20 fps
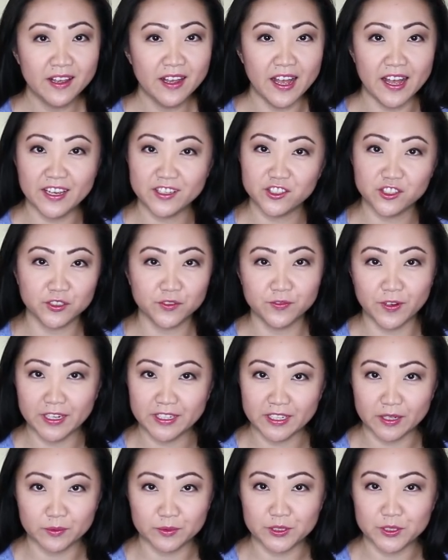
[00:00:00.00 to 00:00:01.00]
I just
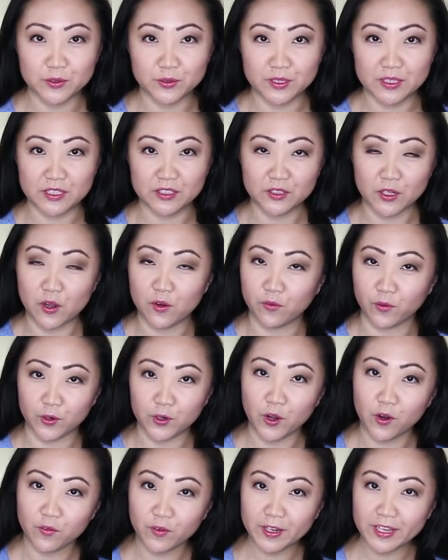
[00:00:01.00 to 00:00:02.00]
find I was using this over
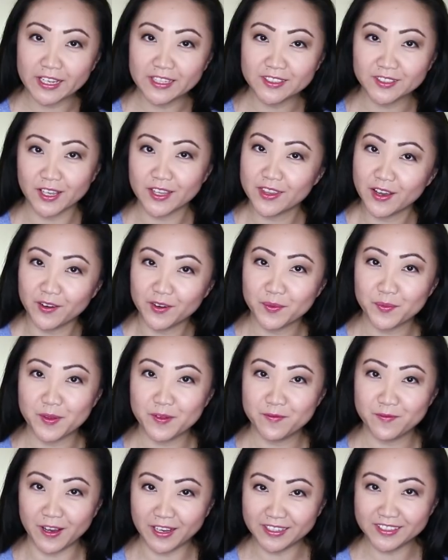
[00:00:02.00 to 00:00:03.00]
and over again, so I thought it'd
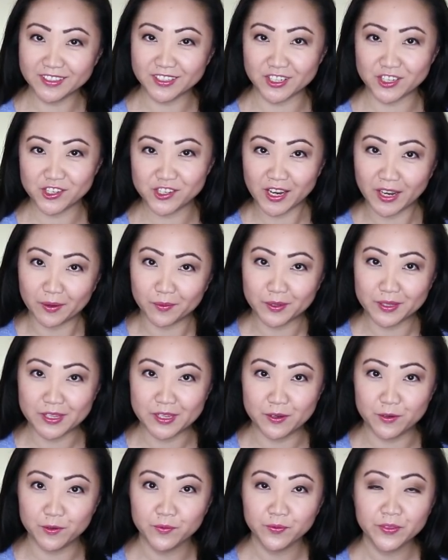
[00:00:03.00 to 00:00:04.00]
be fun to share with
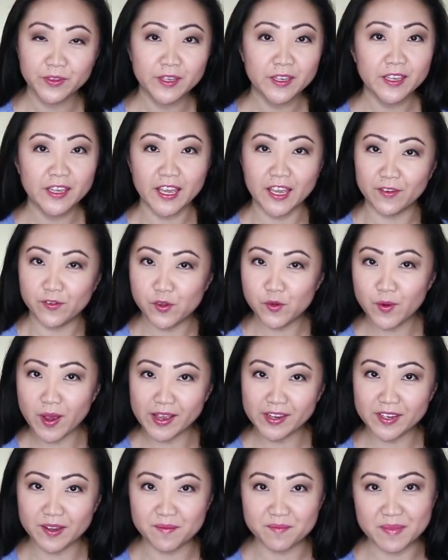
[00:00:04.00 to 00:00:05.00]
you. If you
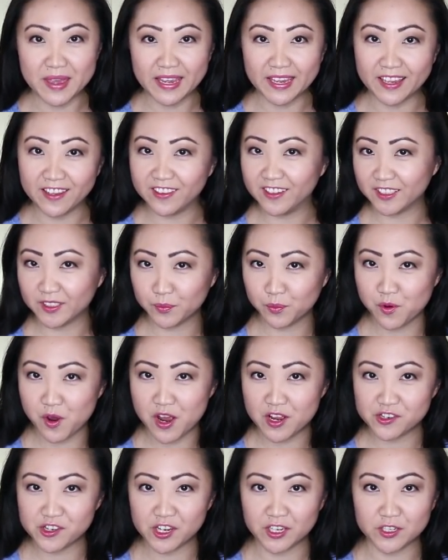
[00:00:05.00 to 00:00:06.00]
end up making this
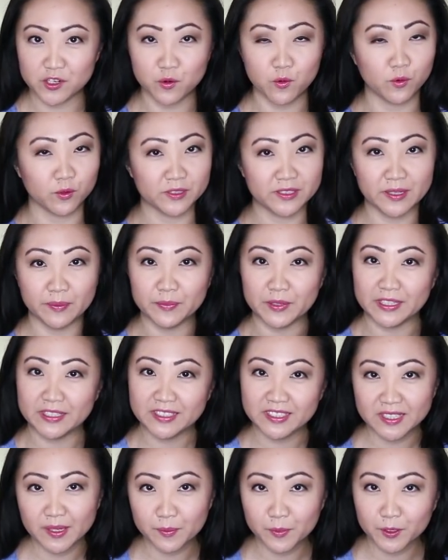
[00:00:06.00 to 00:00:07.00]
project or something
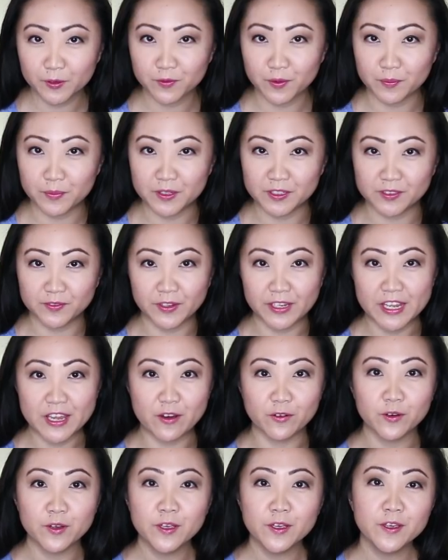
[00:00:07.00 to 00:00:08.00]
similar from this
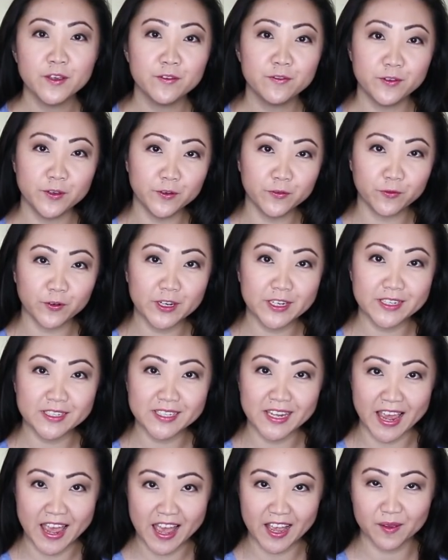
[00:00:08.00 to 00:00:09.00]
video, feel free to
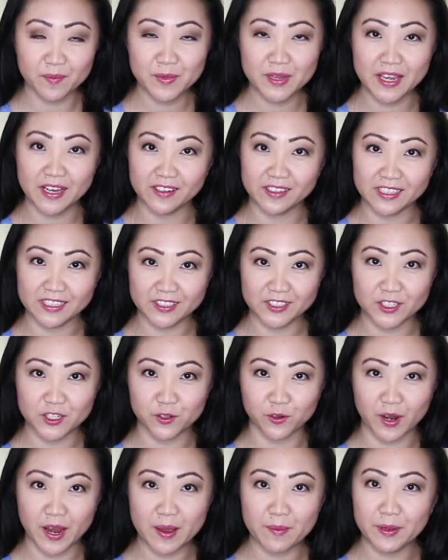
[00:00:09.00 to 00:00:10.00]
tag me on
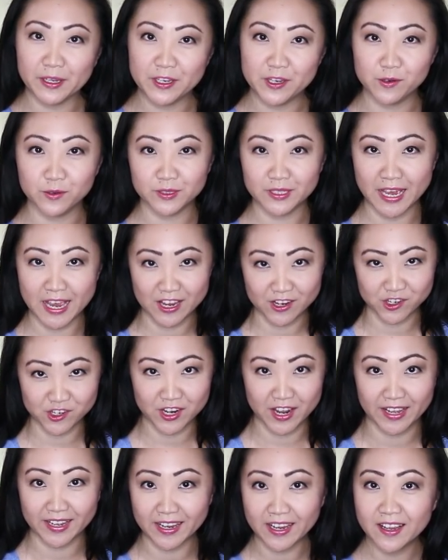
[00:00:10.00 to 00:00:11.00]
Instagram and use
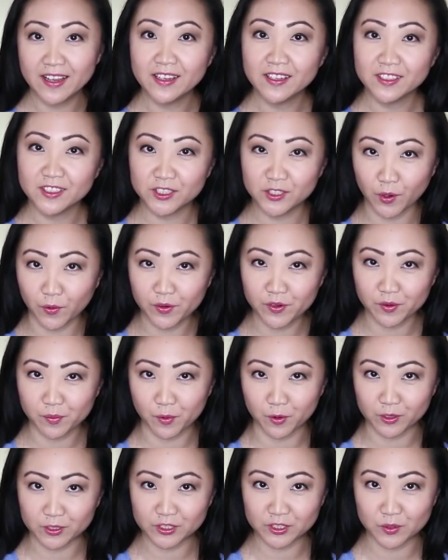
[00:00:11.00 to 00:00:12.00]
hashtag Sewing
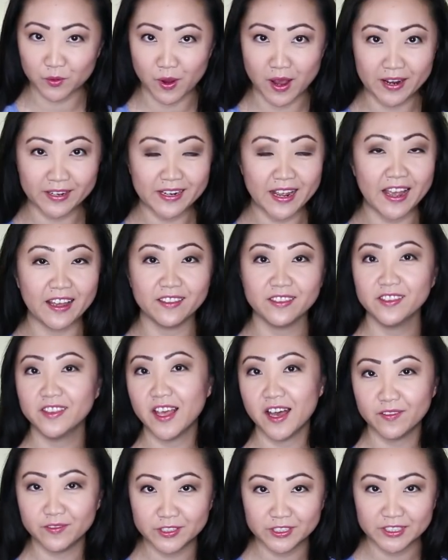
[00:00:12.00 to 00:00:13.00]
Report Squad. I'd
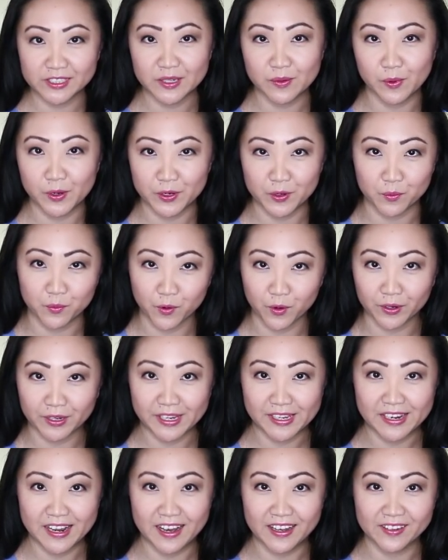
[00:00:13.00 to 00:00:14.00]
love to see what you're
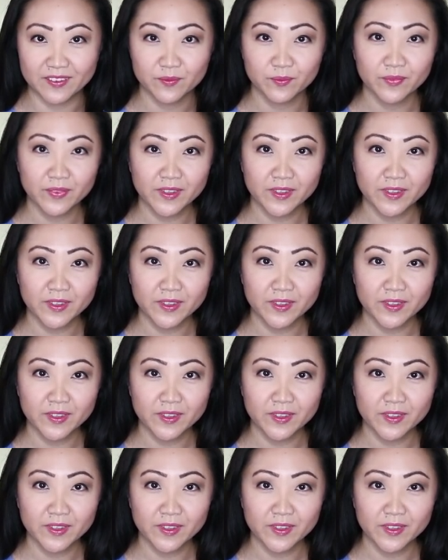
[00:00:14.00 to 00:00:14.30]
working on.